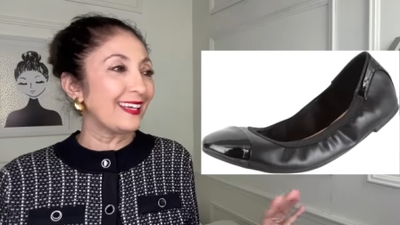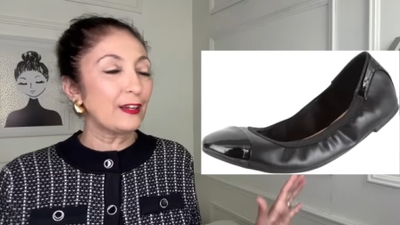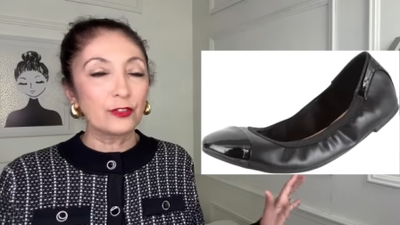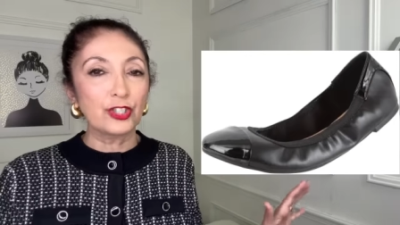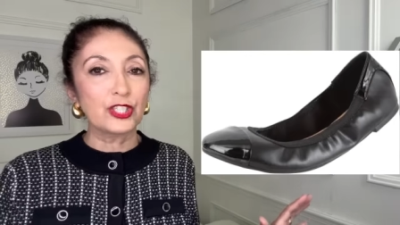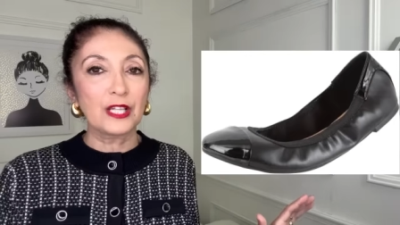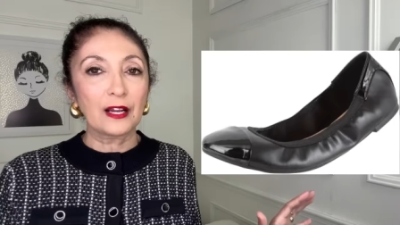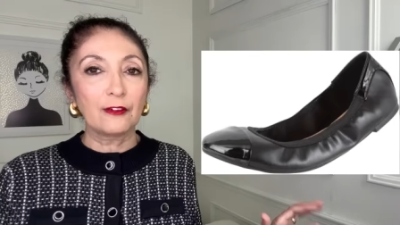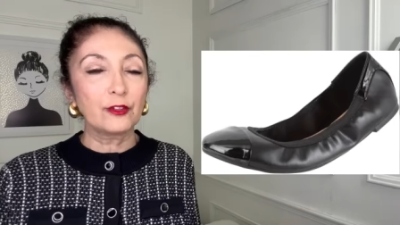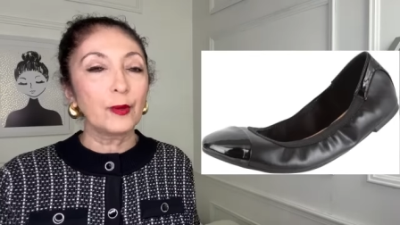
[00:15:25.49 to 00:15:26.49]
And it was just not
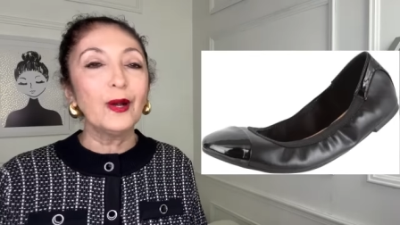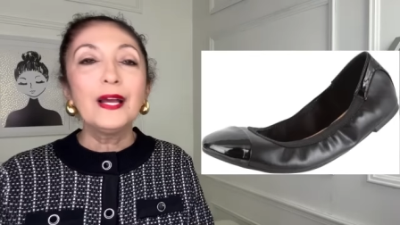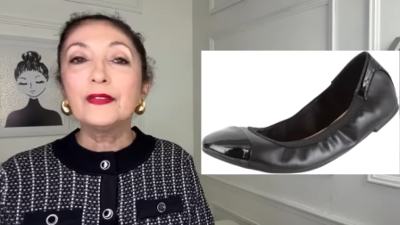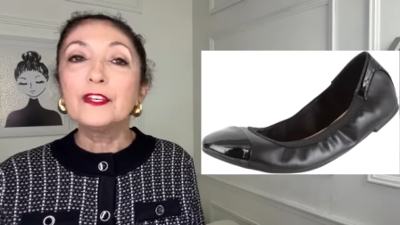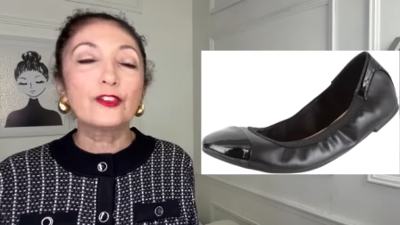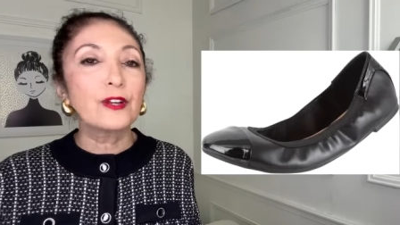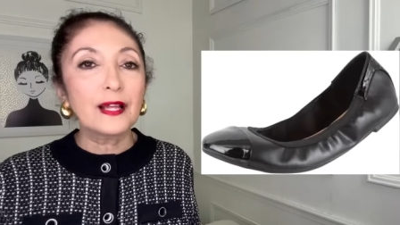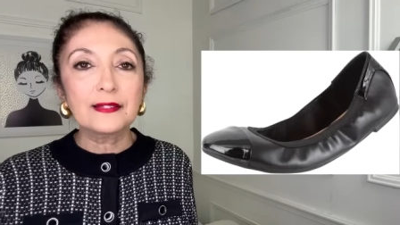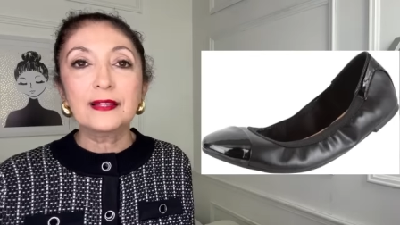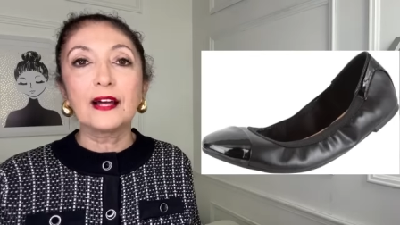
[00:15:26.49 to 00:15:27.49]
comfortable. These are not
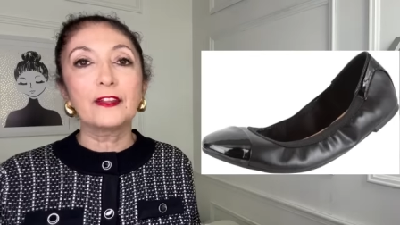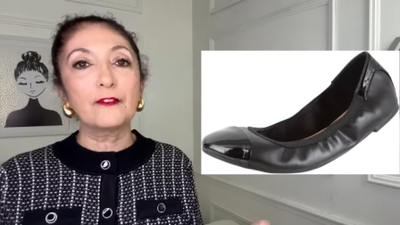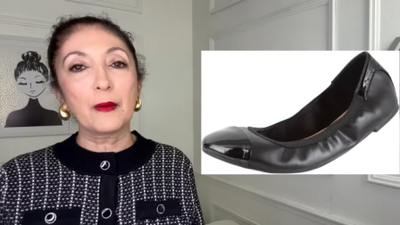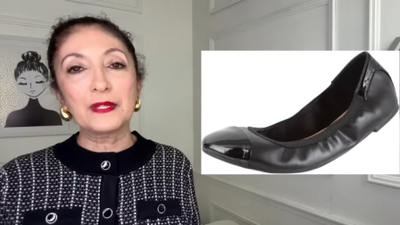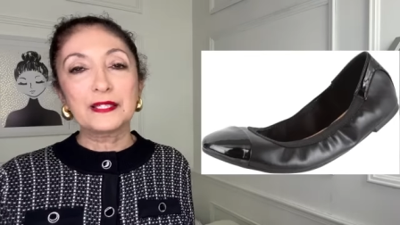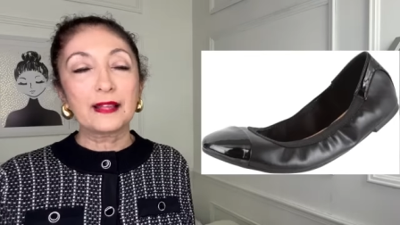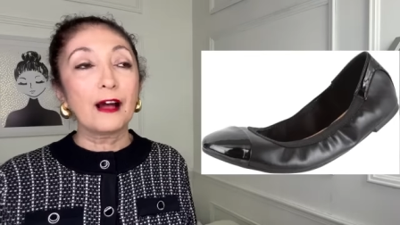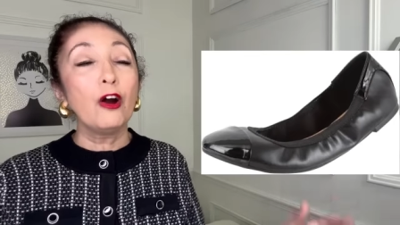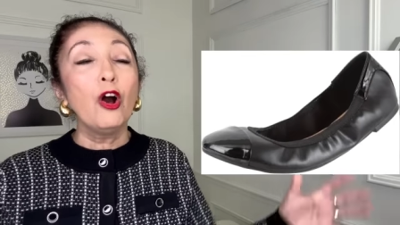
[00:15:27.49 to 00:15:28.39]
in style. They've not been in style.